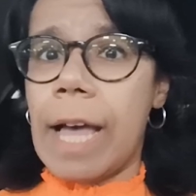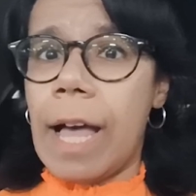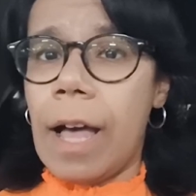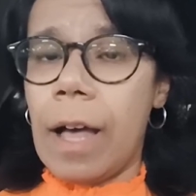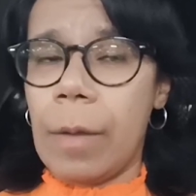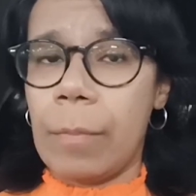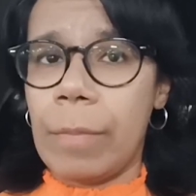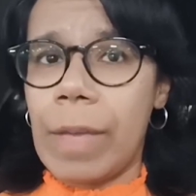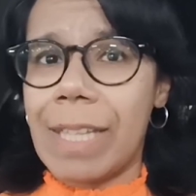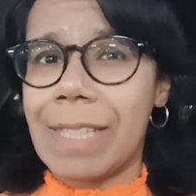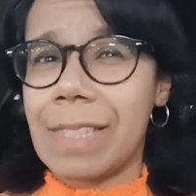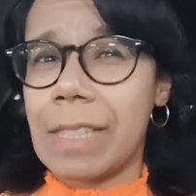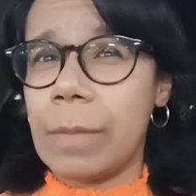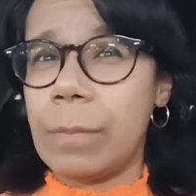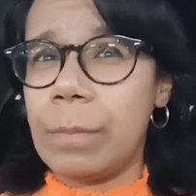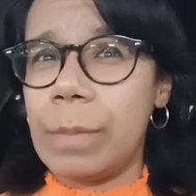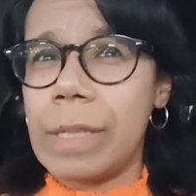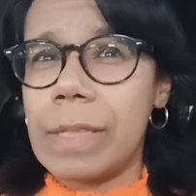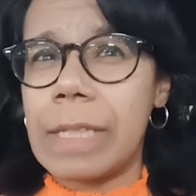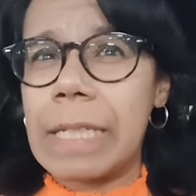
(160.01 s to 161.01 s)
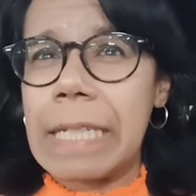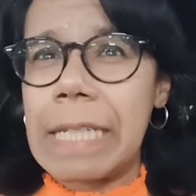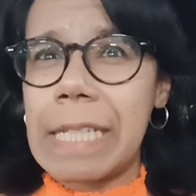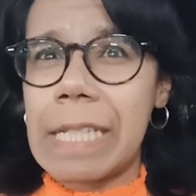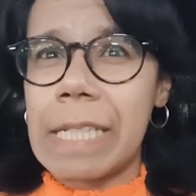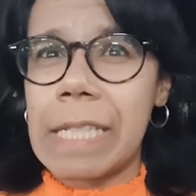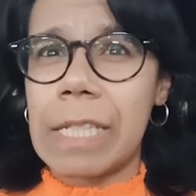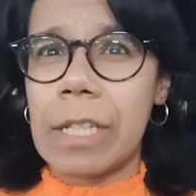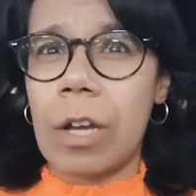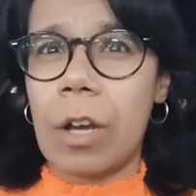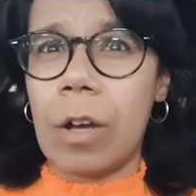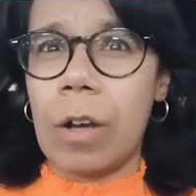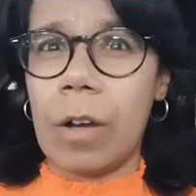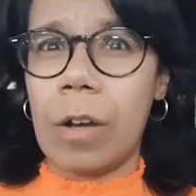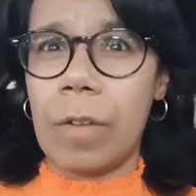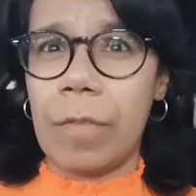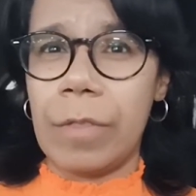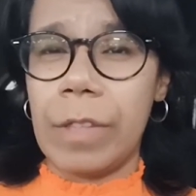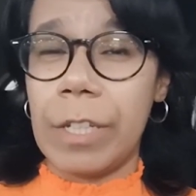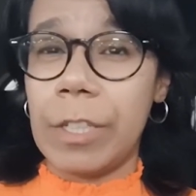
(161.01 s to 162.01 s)
as the busyness
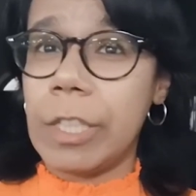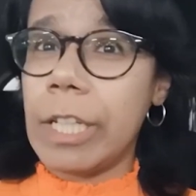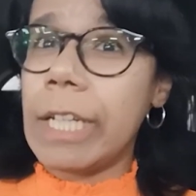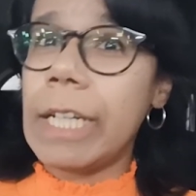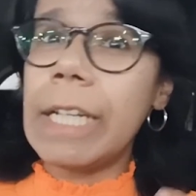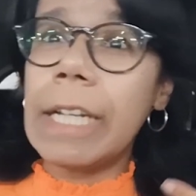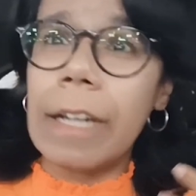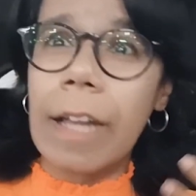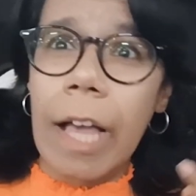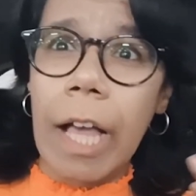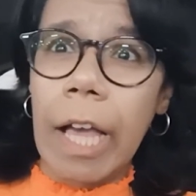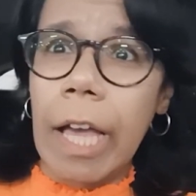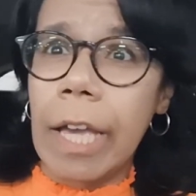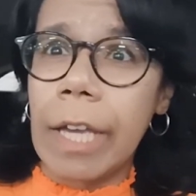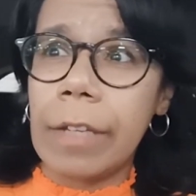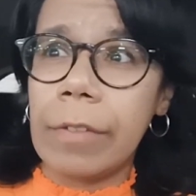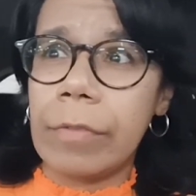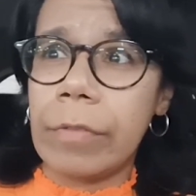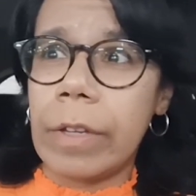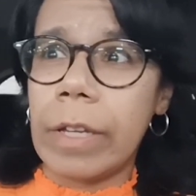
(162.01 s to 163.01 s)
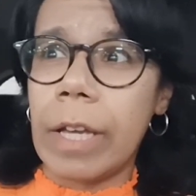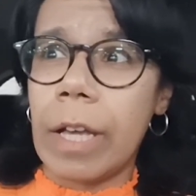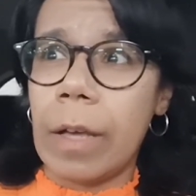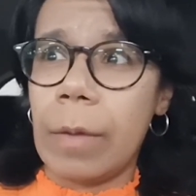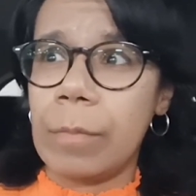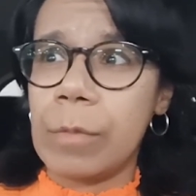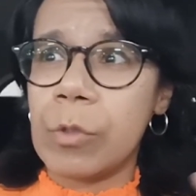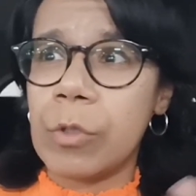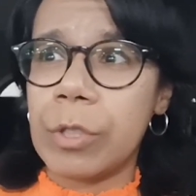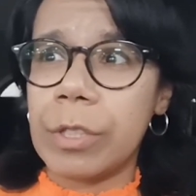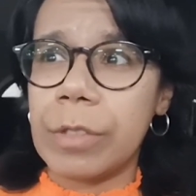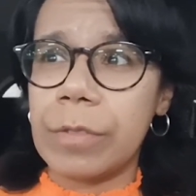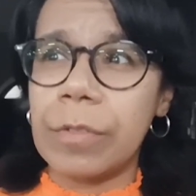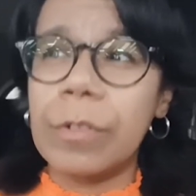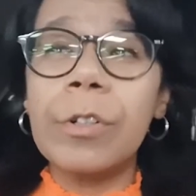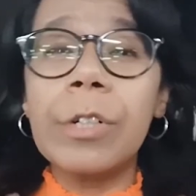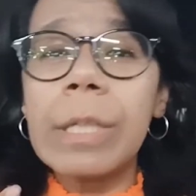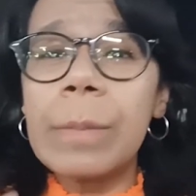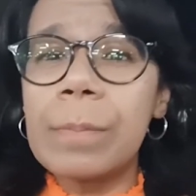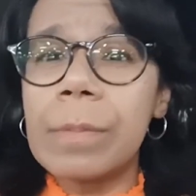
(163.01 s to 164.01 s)
of their daily life sort
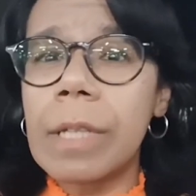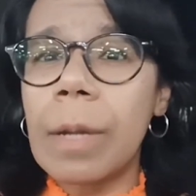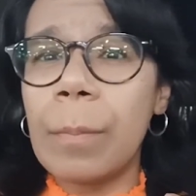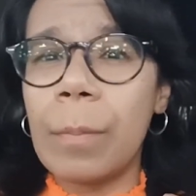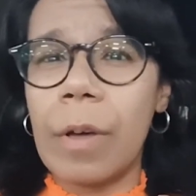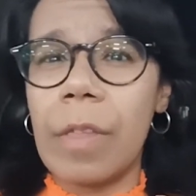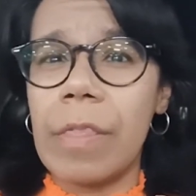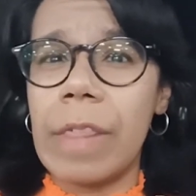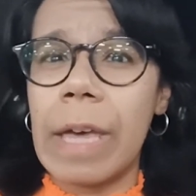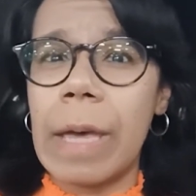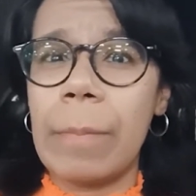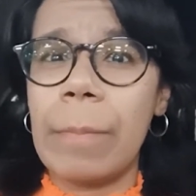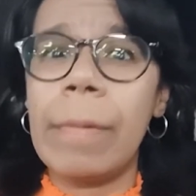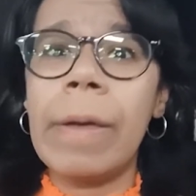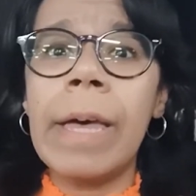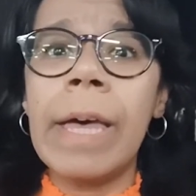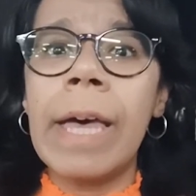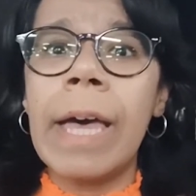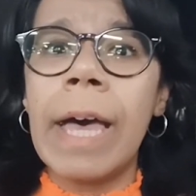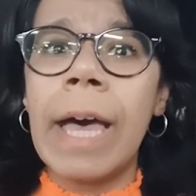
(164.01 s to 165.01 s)
of creeps up on them